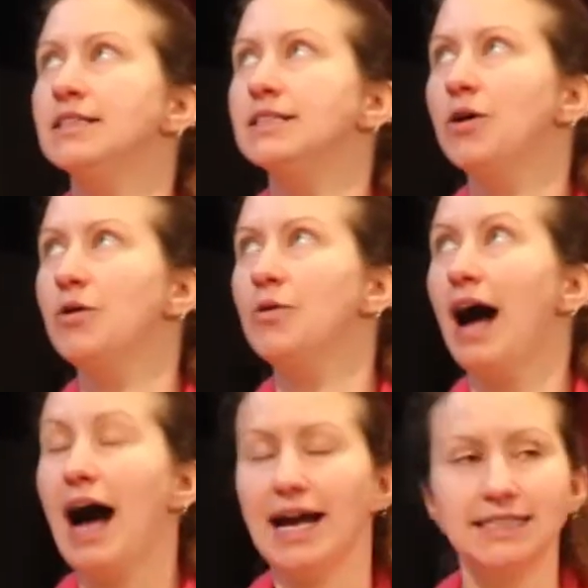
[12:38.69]
So
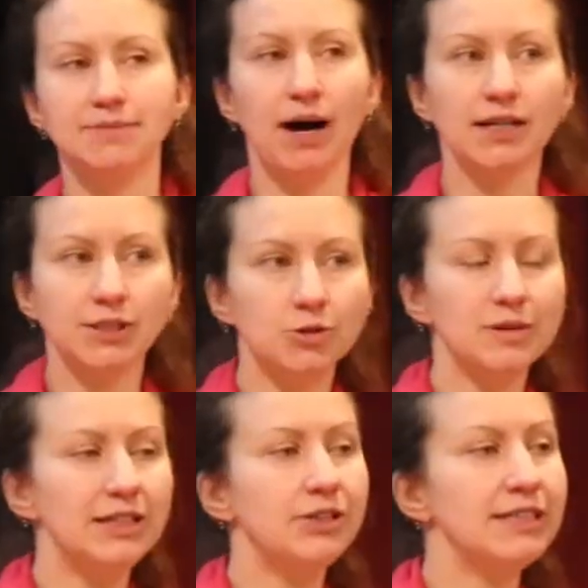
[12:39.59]
eye spots are a
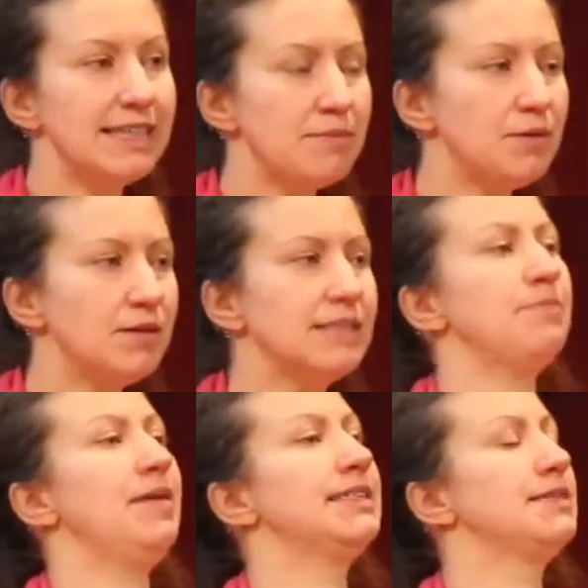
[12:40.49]
really good example because
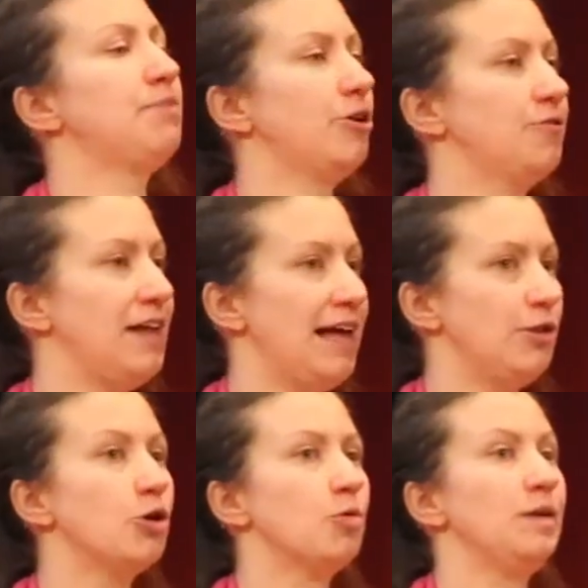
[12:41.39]
it makes the butterfly
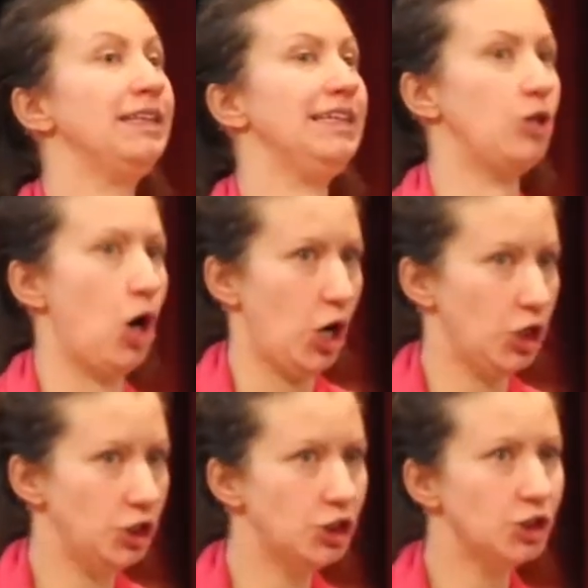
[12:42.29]
look really
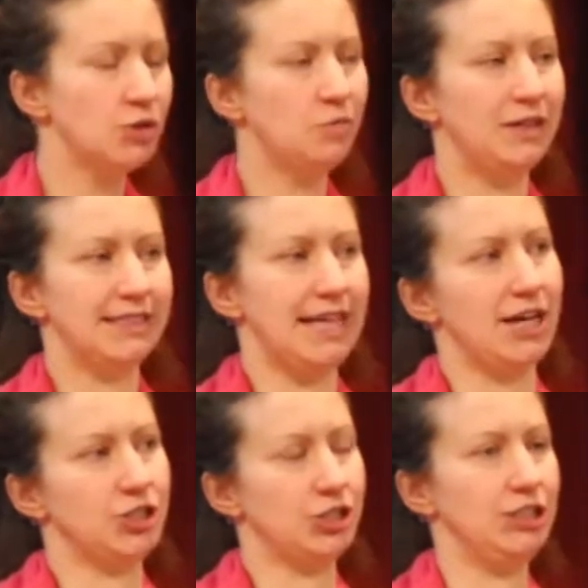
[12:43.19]
large when it's
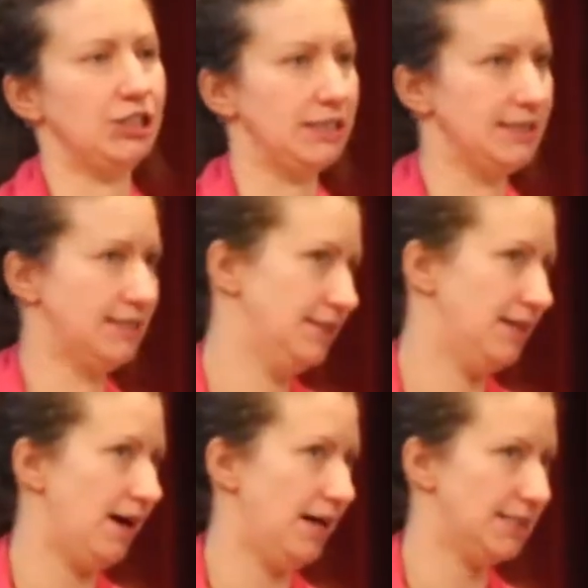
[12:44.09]
actually just
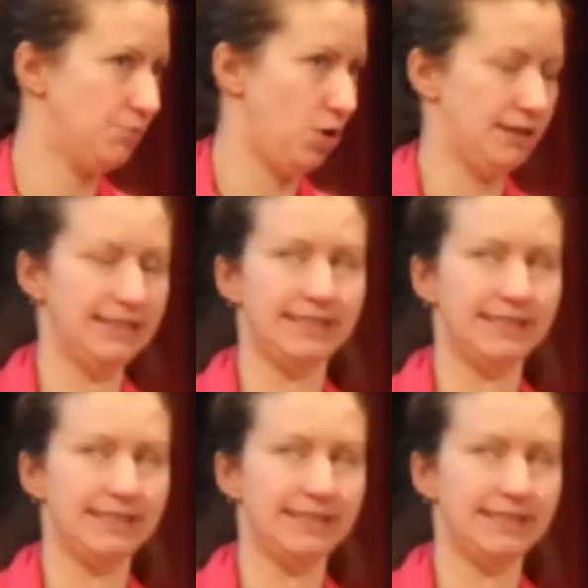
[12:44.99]
a small